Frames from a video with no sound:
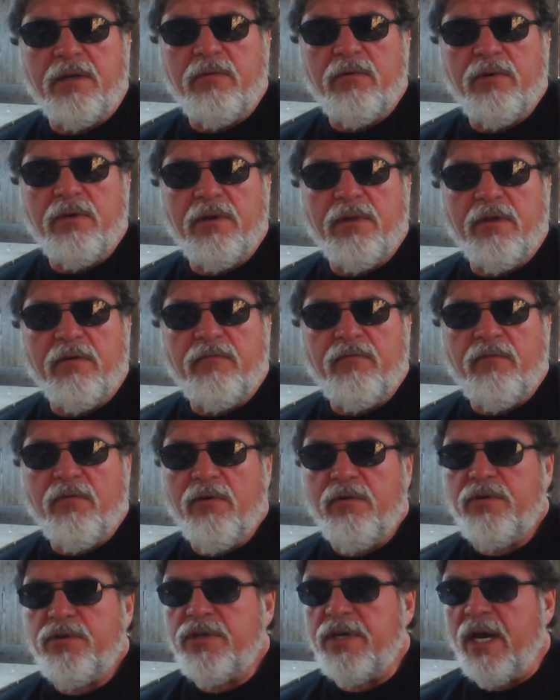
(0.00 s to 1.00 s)
and we're in the
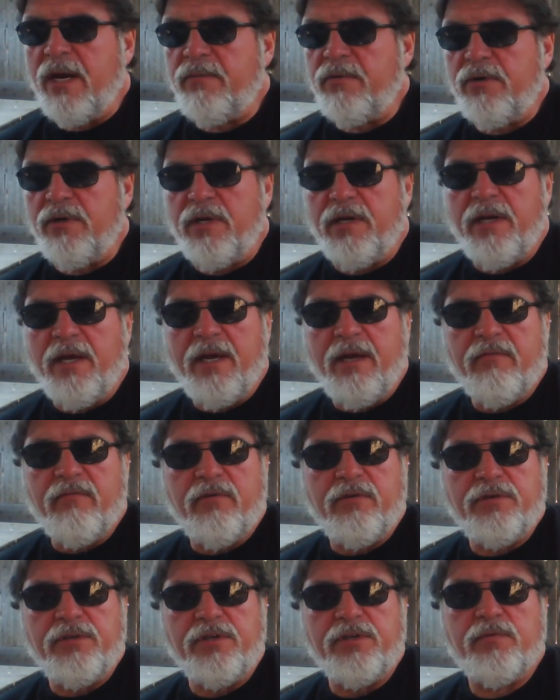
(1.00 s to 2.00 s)
fourth chapter today,
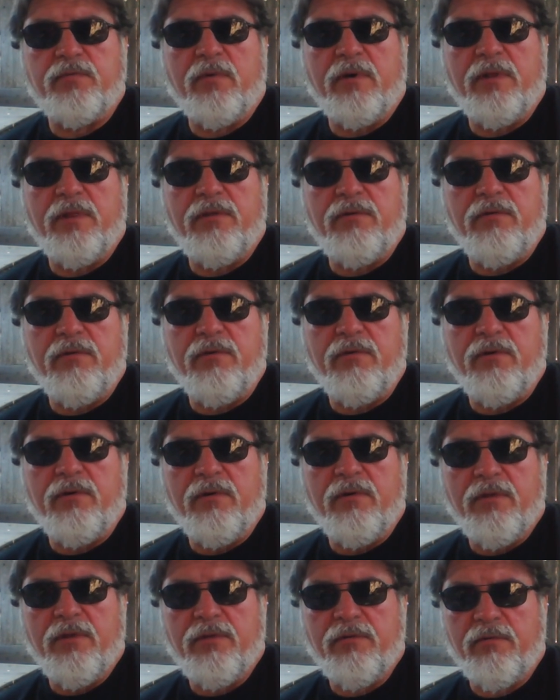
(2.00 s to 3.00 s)
verses one through
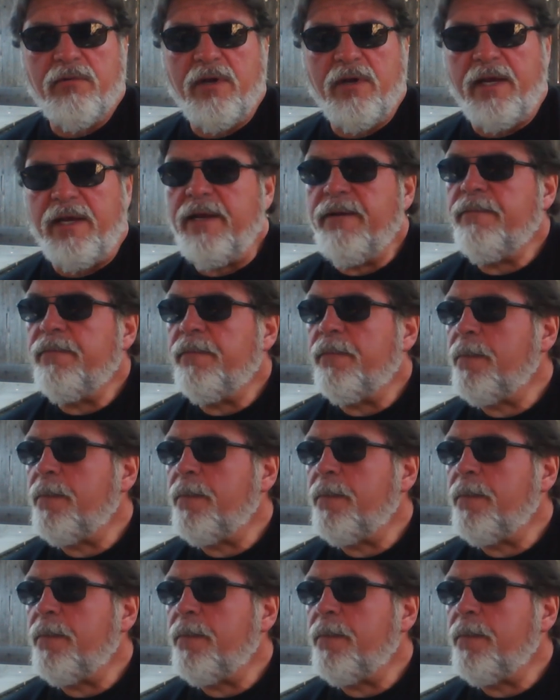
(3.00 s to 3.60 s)
three,